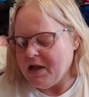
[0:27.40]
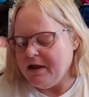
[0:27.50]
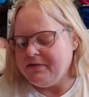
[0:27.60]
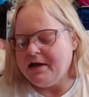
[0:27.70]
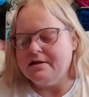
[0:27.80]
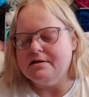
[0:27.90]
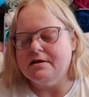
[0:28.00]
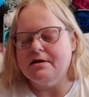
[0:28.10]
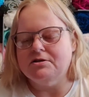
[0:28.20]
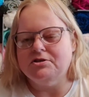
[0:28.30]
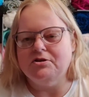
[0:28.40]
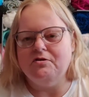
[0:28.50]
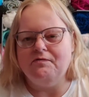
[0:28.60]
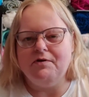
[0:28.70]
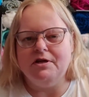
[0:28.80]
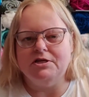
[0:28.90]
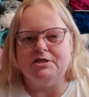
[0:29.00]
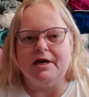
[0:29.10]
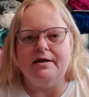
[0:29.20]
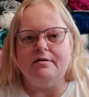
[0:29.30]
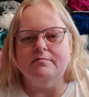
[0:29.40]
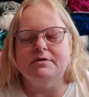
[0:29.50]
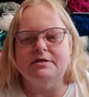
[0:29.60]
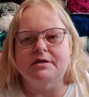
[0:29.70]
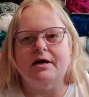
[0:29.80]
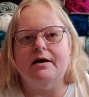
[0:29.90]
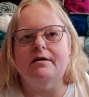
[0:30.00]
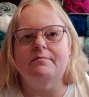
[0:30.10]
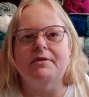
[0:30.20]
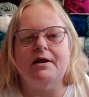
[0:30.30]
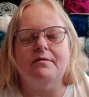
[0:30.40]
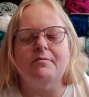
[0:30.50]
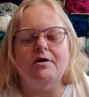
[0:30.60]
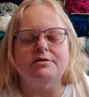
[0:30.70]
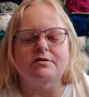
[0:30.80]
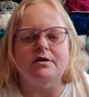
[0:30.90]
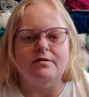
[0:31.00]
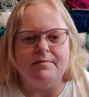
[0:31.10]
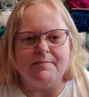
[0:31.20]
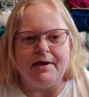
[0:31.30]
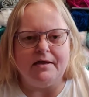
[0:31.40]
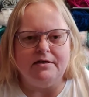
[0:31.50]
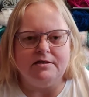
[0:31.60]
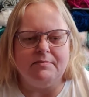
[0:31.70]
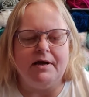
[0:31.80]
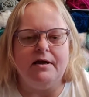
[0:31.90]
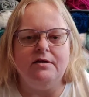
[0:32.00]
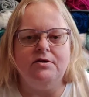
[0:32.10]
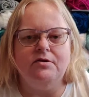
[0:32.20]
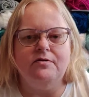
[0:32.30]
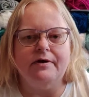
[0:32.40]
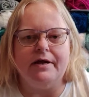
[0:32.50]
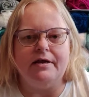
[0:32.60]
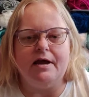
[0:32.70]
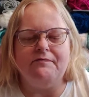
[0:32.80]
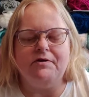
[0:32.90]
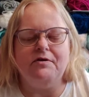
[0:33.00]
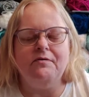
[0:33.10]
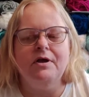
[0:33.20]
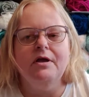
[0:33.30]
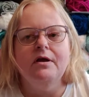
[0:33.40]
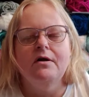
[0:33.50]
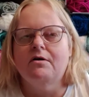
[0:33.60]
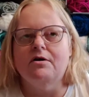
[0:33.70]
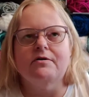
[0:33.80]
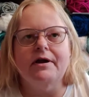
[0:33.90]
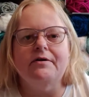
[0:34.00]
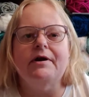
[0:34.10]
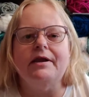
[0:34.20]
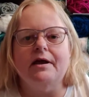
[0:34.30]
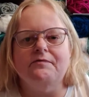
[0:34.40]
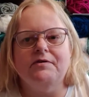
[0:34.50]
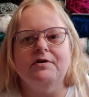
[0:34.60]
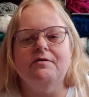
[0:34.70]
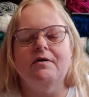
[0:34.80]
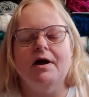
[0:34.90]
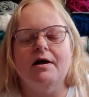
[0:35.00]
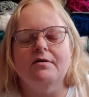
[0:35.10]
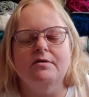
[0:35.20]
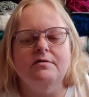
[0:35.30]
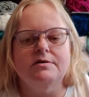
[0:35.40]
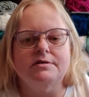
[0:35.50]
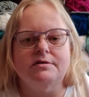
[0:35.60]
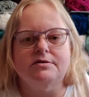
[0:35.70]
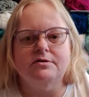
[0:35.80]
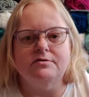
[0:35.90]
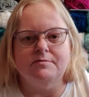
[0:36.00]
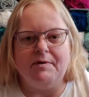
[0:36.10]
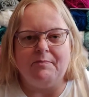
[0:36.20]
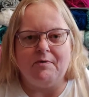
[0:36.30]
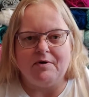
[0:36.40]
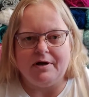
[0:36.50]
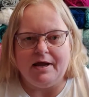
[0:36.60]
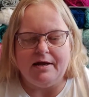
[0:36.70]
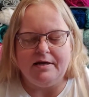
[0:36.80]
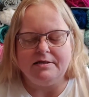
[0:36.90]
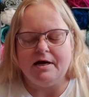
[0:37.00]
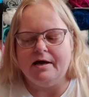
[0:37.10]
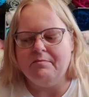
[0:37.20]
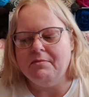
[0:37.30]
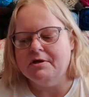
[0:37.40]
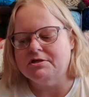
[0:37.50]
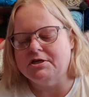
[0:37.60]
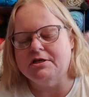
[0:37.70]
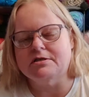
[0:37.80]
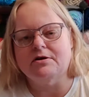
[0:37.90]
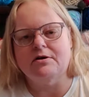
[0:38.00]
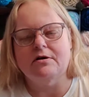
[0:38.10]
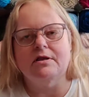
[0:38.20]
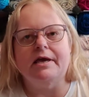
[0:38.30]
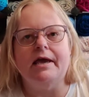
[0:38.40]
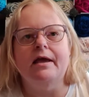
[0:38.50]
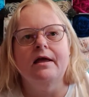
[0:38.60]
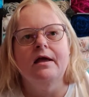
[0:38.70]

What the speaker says: And then two finished items that I'm also going to be mailing to my new great-nephew or great-great-nephew who is due to be born anytime. She is currently